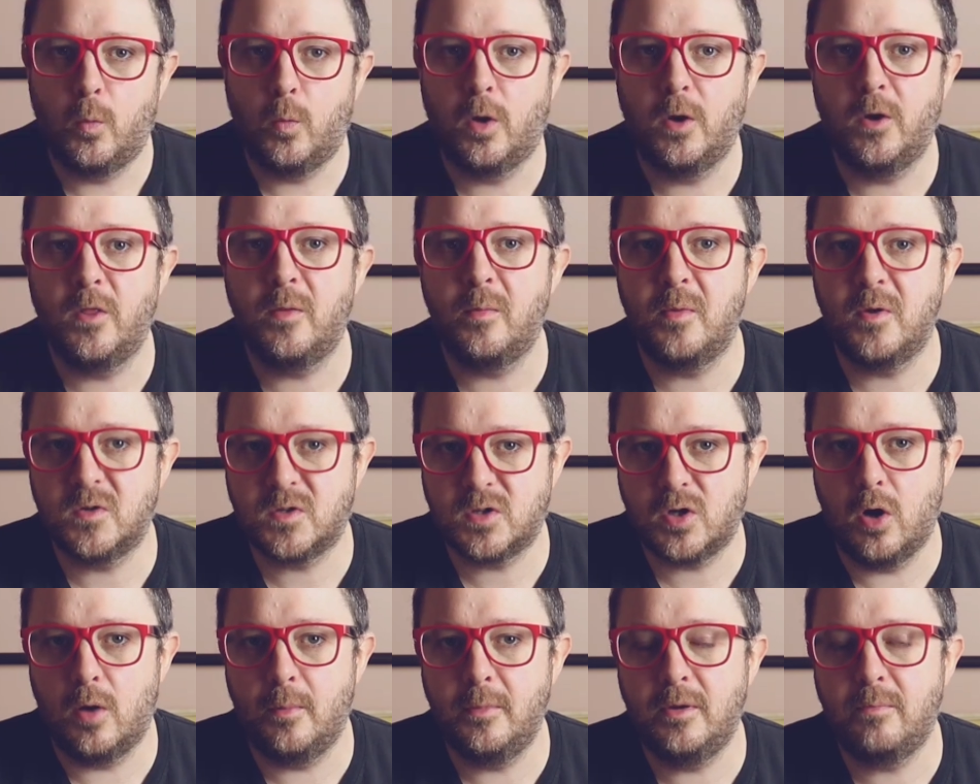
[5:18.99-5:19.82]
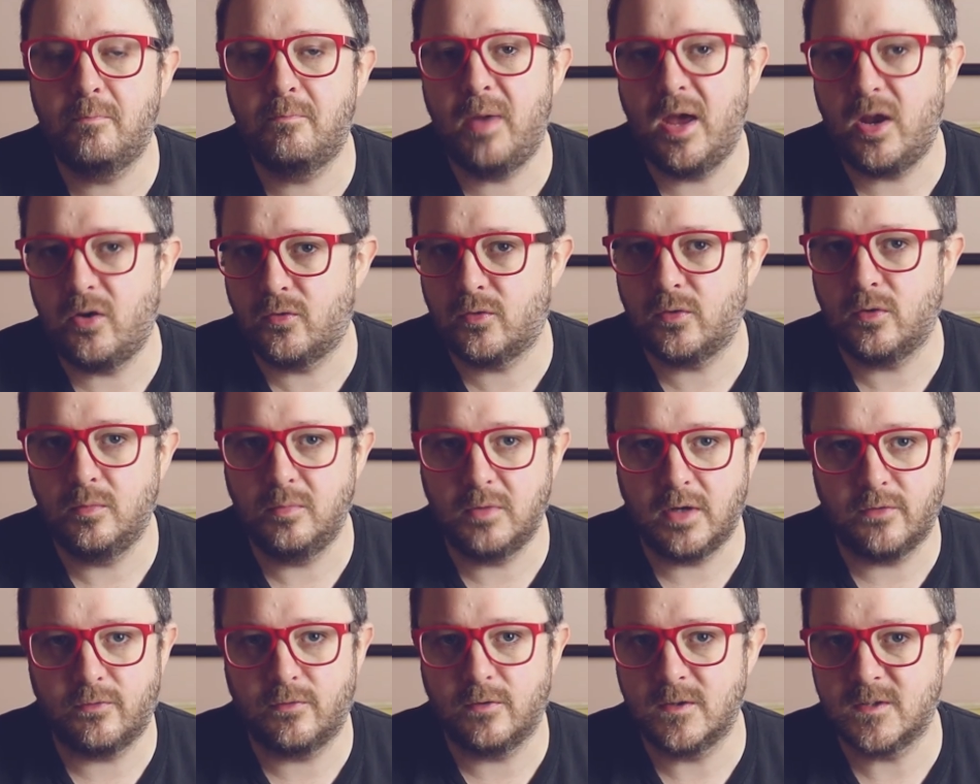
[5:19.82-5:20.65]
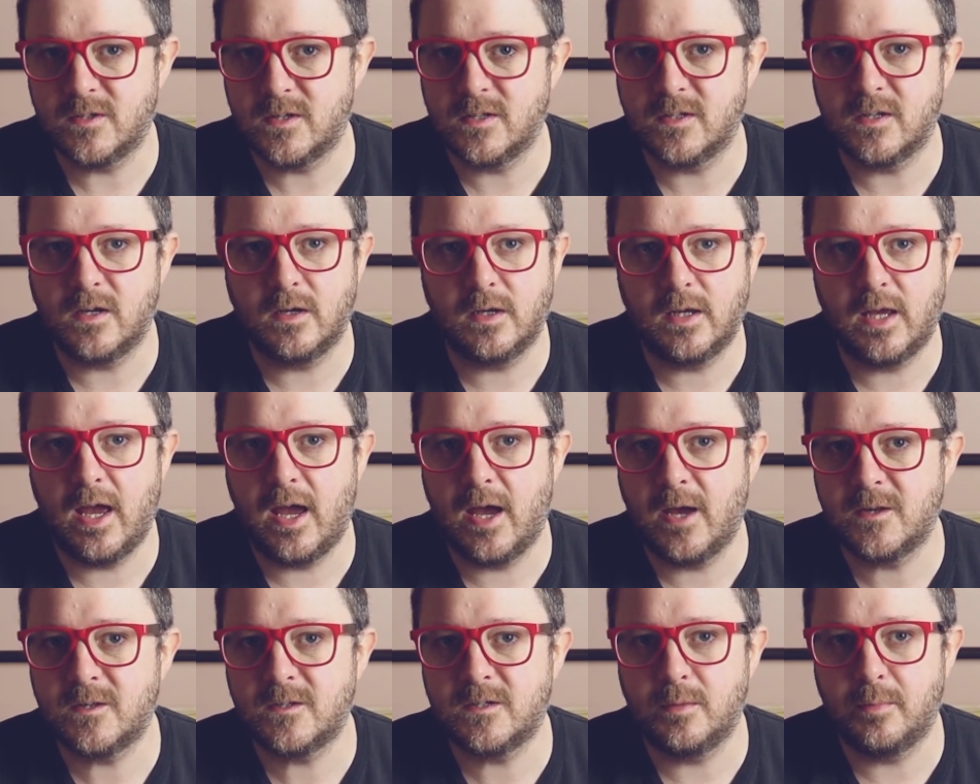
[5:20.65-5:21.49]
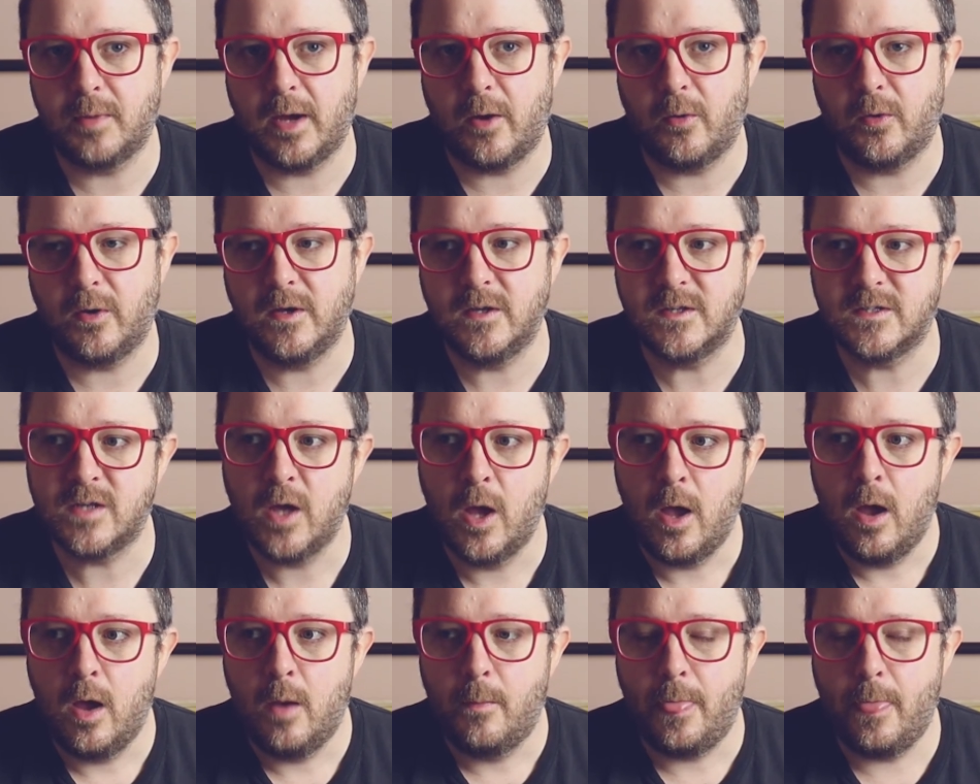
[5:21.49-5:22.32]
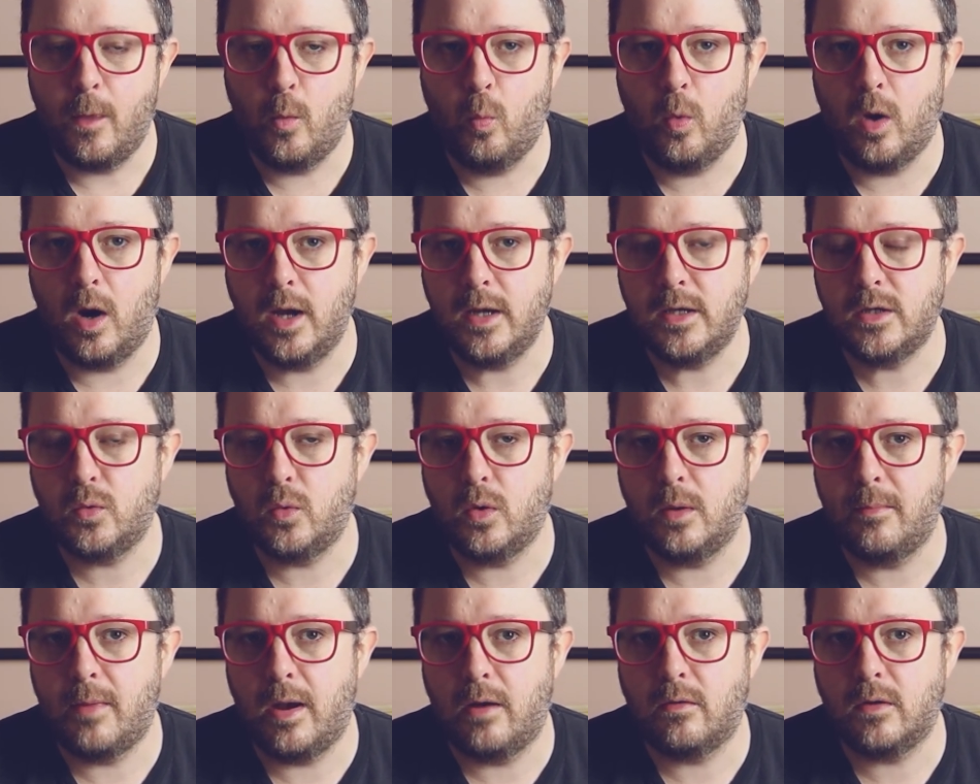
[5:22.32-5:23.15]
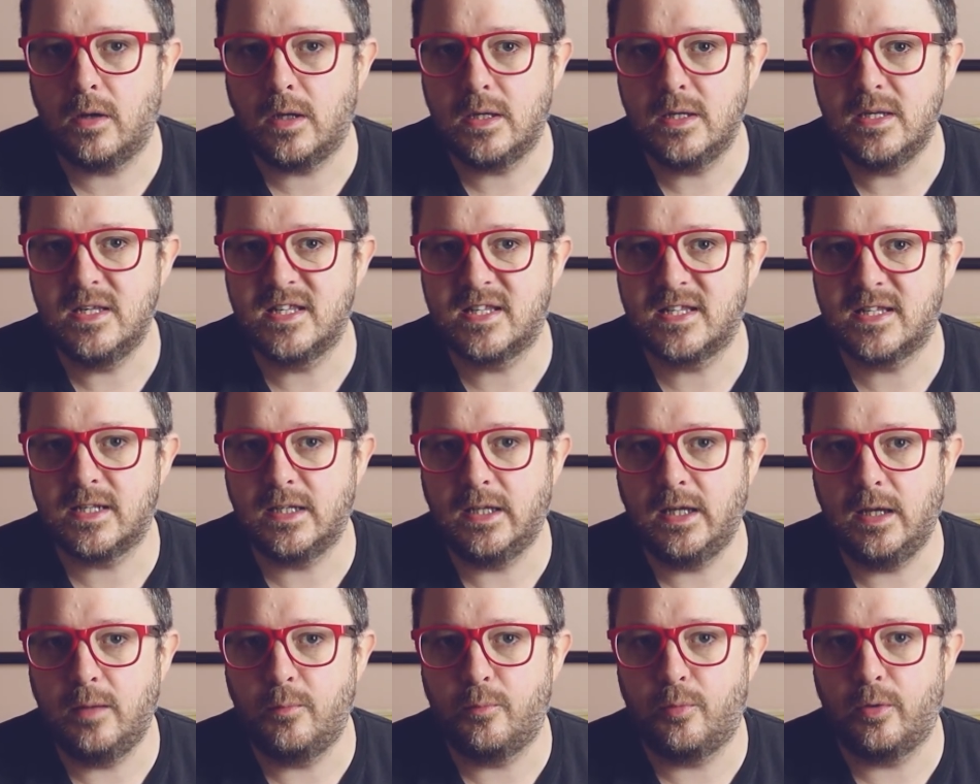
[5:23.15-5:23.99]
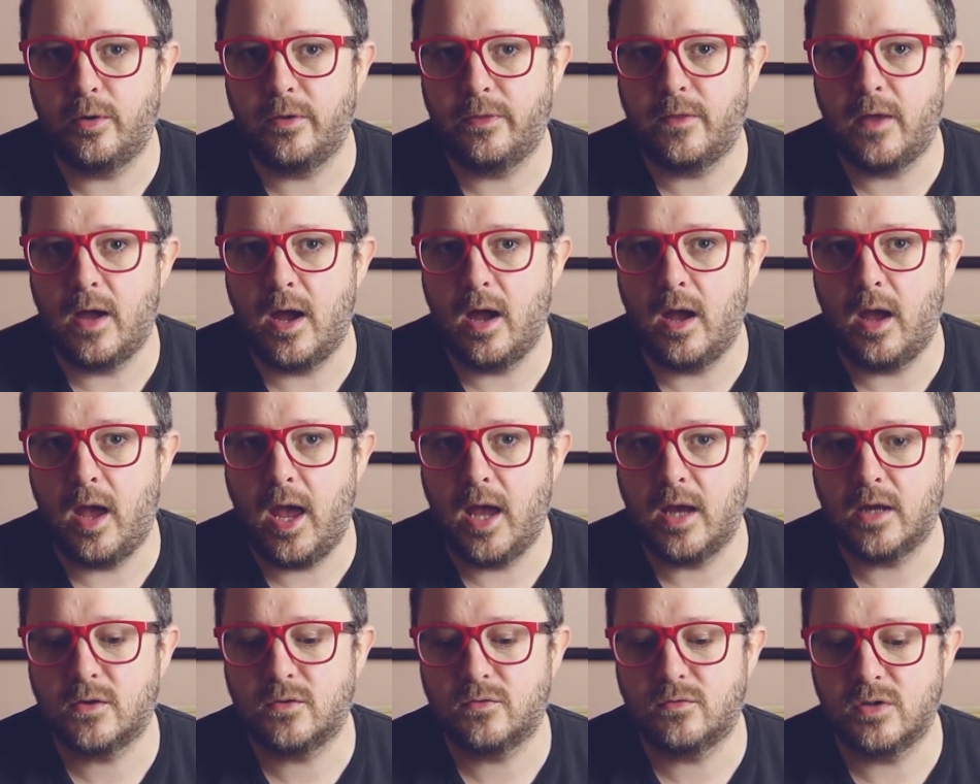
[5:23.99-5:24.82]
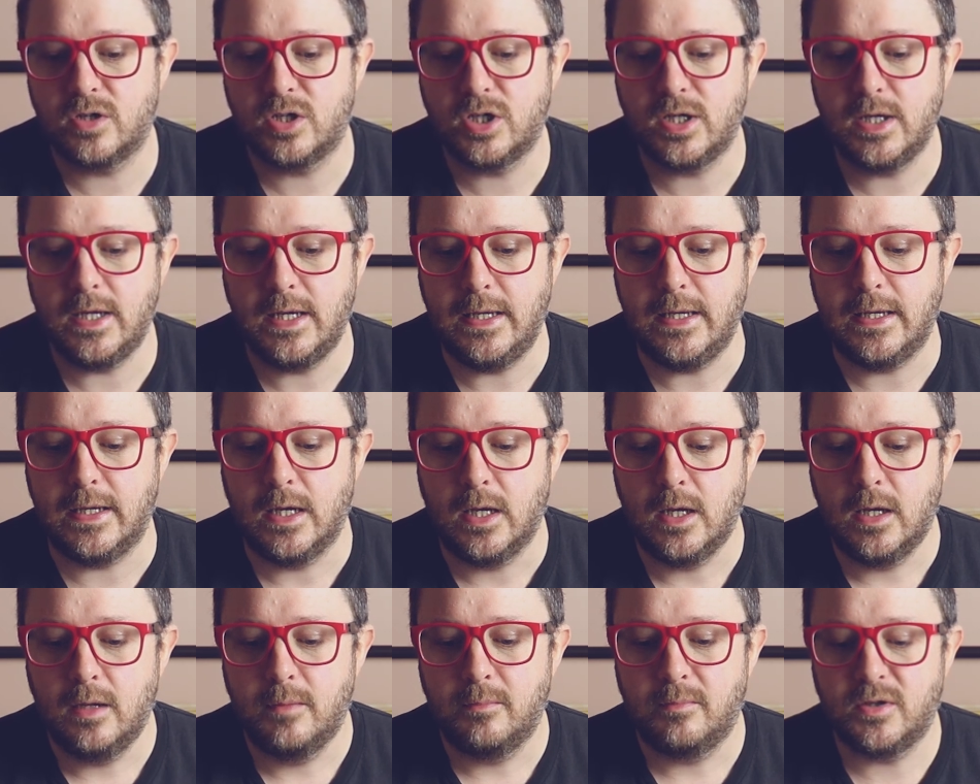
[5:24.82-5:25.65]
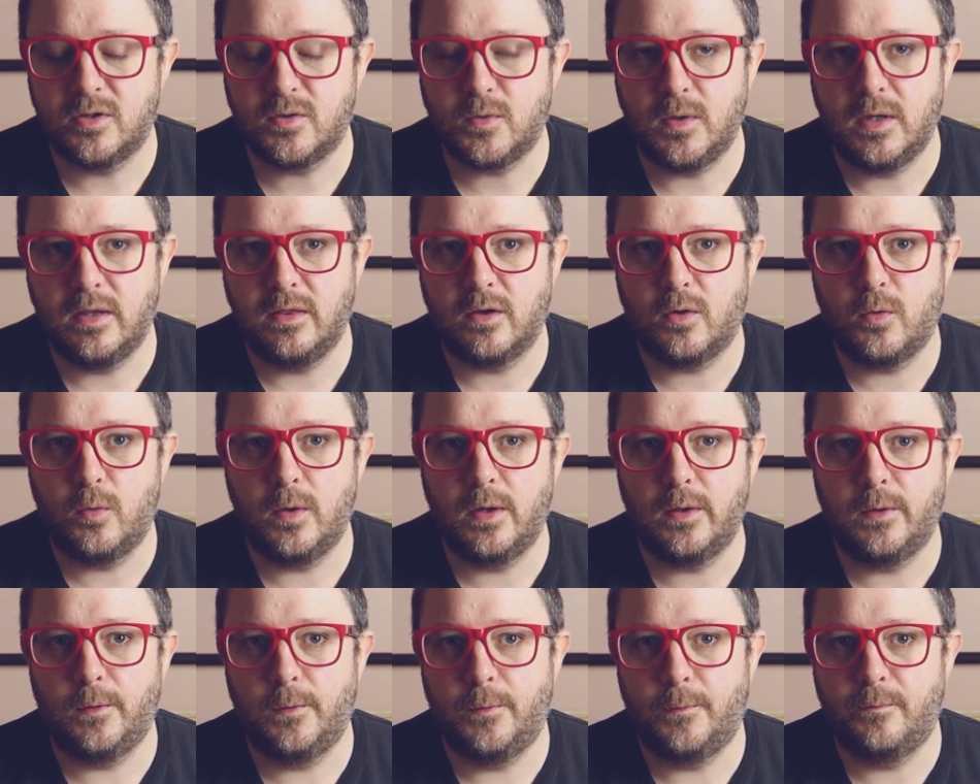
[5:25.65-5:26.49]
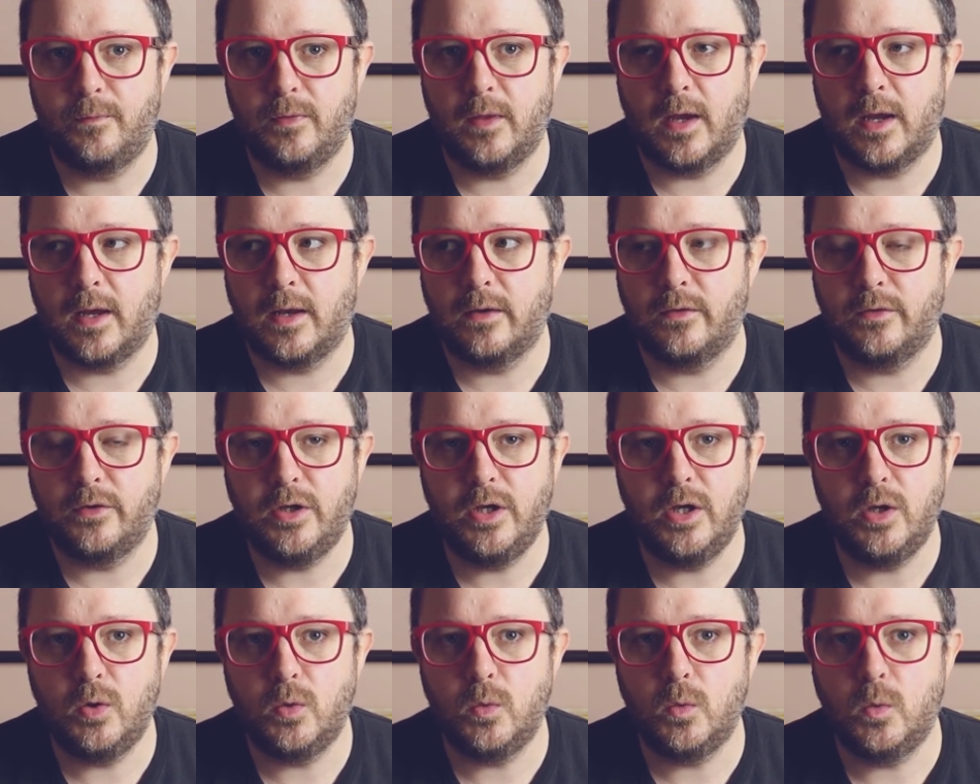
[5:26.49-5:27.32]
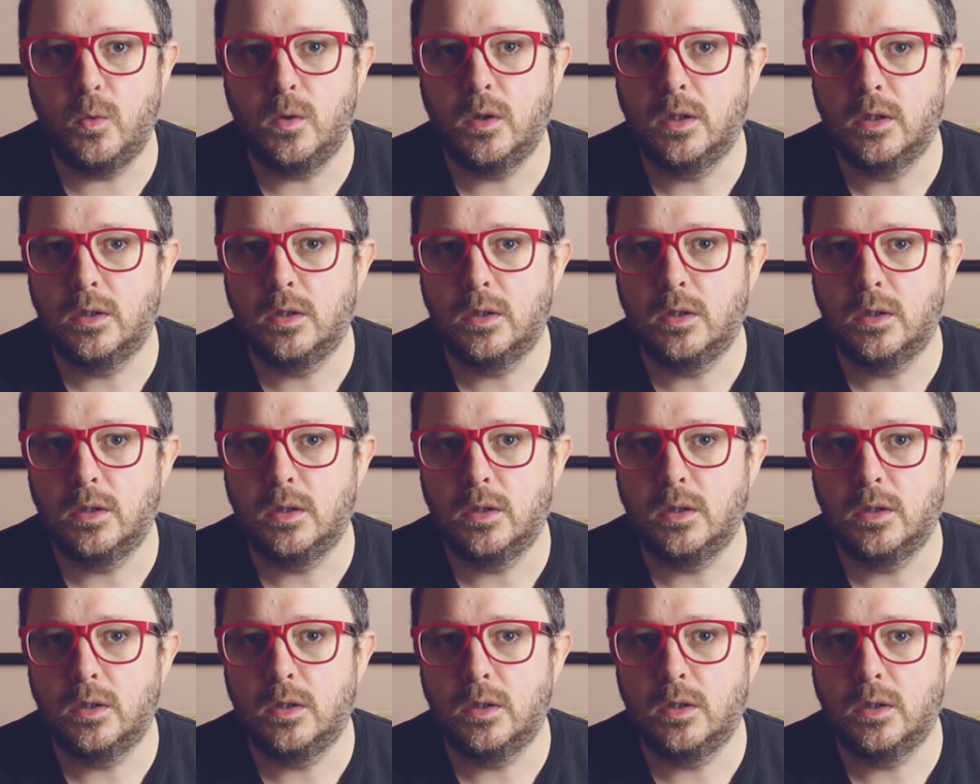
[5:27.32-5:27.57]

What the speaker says: One of the most common bedroom differences I get asked about is, why do Americans sleep with that extra sheet between the quilt and you?